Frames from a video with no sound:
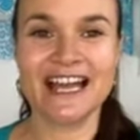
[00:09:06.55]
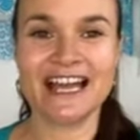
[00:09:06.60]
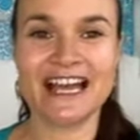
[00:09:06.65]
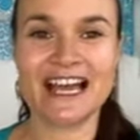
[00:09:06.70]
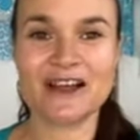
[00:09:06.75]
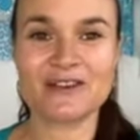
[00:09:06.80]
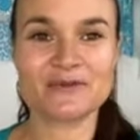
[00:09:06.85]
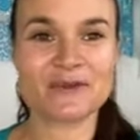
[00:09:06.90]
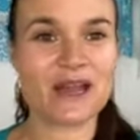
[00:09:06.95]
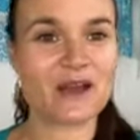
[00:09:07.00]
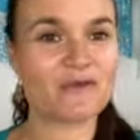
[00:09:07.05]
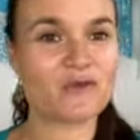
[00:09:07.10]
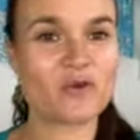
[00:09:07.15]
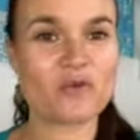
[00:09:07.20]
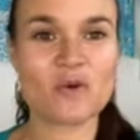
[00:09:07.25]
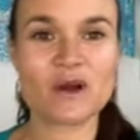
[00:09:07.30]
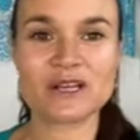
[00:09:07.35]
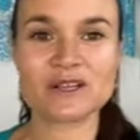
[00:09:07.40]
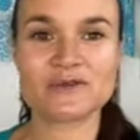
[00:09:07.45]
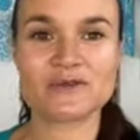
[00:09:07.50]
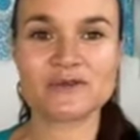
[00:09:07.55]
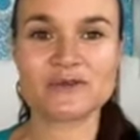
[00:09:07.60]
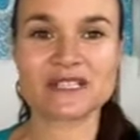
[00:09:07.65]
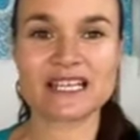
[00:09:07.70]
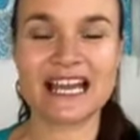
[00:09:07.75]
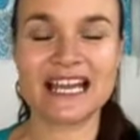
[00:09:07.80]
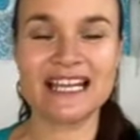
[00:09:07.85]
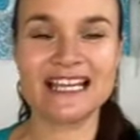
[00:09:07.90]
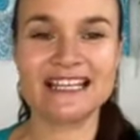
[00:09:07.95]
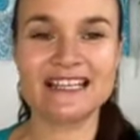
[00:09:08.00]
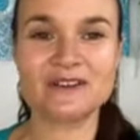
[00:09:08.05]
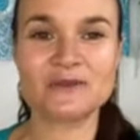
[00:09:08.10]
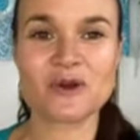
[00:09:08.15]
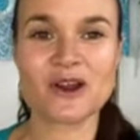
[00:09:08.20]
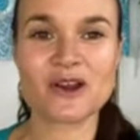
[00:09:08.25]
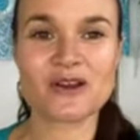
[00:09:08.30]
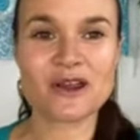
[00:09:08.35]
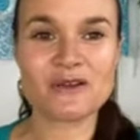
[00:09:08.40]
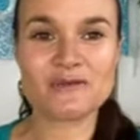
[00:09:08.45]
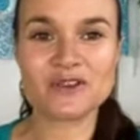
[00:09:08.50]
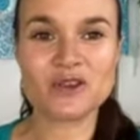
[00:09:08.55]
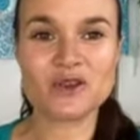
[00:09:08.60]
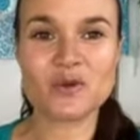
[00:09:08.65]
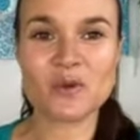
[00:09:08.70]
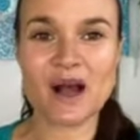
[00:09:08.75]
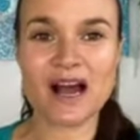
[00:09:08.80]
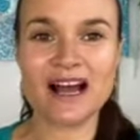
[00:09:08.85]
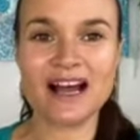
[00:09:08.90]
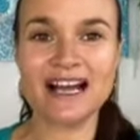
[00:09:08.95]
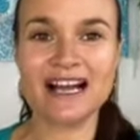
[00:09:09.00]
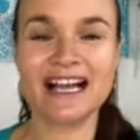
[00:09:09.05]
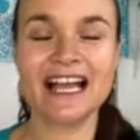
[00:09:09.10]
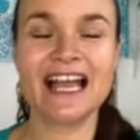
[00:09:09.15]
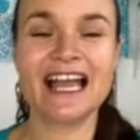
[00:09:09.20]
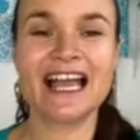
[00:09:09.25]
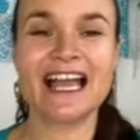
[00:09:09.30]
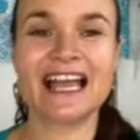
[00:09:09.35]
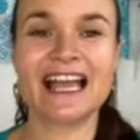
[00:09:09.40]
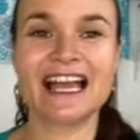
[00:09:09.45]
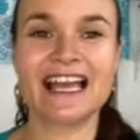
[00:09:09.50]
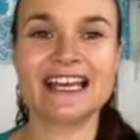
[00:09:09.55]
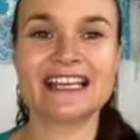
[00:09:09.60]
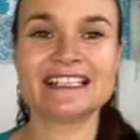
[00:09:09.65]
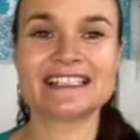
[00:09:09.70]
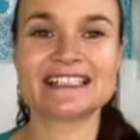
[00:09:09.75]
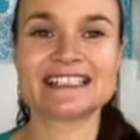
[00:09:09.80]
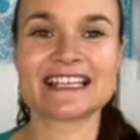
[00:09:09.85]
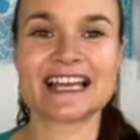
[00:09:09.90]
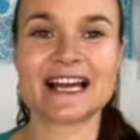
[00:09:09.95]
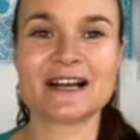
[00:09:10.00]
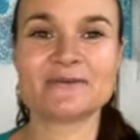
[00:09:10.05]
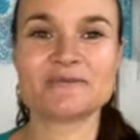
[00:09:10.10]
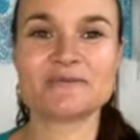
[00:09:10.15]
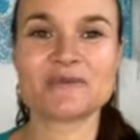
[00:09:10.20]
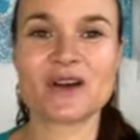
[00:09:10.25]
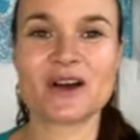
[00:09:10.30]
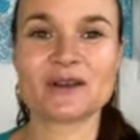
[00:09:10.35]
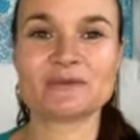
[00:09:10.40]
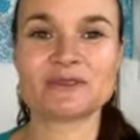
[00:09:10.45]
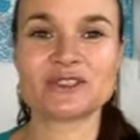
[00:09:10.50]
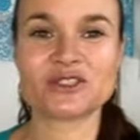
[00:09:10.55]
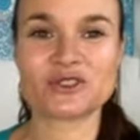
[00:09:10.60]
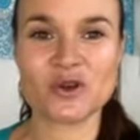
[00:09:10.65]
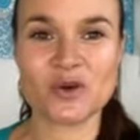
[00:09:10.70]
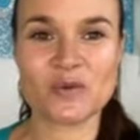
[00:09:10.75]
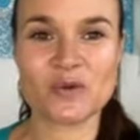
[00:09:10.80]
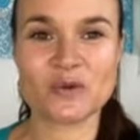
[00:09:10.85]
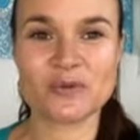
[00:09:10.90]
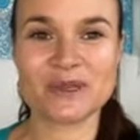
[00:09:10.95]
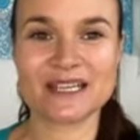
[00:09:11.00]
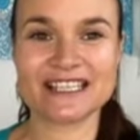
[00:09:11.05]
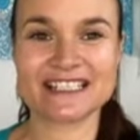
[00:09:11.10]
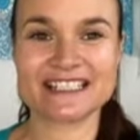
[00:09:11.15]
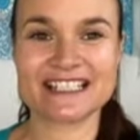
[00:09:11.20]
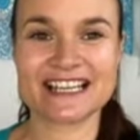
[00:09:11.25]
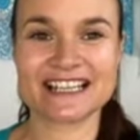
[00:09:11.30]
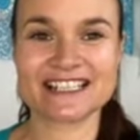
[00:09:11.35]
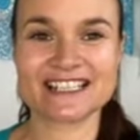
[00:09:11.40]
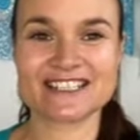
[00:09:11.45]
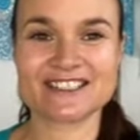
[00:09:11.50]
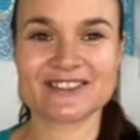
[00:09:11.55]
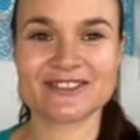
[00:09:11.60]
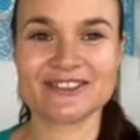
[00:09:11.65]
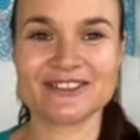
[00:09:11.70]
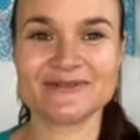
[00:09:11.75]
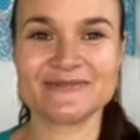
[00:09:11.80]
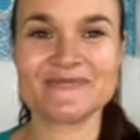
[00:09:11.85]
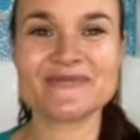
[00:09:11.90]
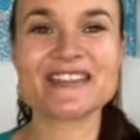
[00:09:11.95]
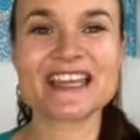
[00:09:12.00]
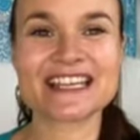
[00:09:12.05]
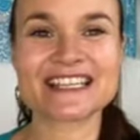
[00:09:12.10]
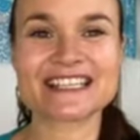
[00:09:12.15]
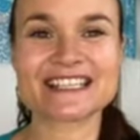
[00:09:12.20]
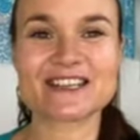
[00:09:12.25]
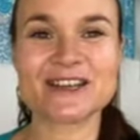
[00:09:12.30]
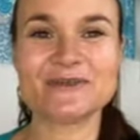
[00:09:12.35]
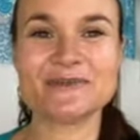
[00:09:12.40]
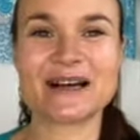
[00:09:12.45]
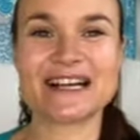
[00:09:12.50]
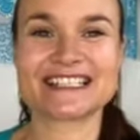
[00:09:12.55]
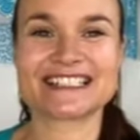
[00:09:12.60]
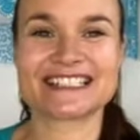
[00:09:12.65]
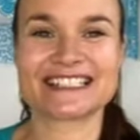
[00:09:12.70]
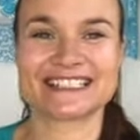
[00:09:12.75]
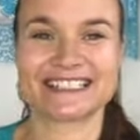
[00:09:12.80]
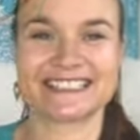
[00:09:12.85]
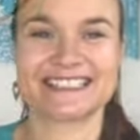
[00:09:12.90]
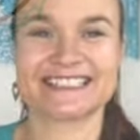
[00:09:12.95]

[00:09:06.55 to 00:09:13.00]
Hope you have a wonderful day wherever you are, and I'm sure we'll be in touch soon. Thanks so much.